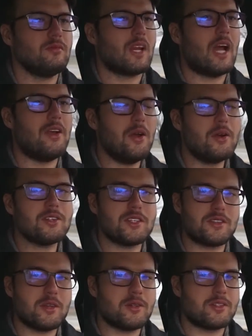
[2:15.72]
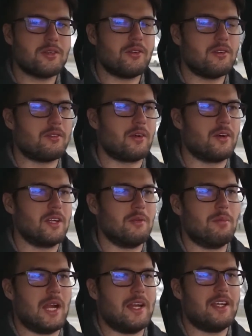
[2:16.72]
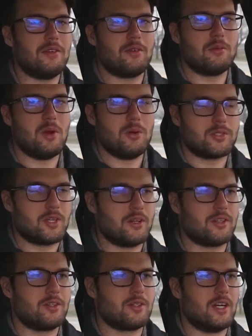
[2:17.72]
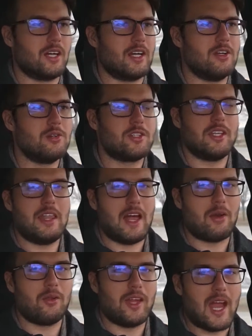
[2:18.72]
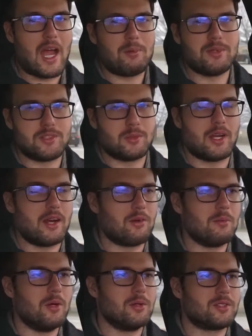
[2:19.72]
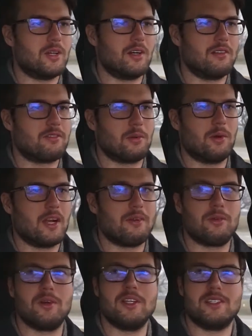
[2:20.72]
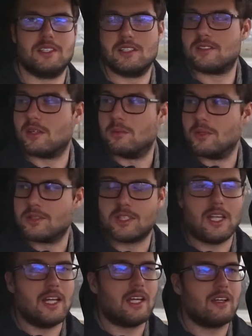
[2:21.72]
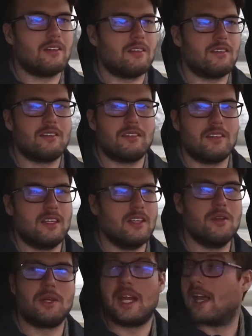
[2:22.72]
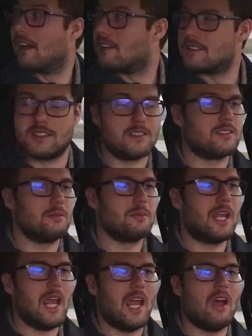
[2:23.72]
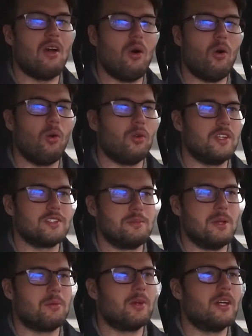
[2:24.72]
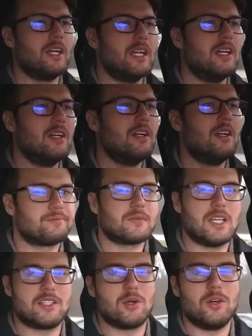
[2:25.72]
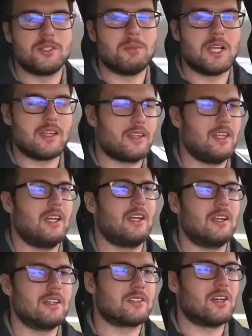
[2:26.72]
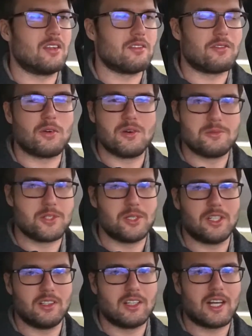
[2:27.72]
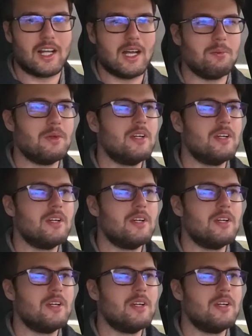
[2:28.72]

I noticed that those had reverted, but I didn't remote start the truck, and usually that only happens when I remote start it. For whatever reason, it's almost like the Uconnect system can't hold its memory. It's always been a thing. It's on the forums, you can look it up.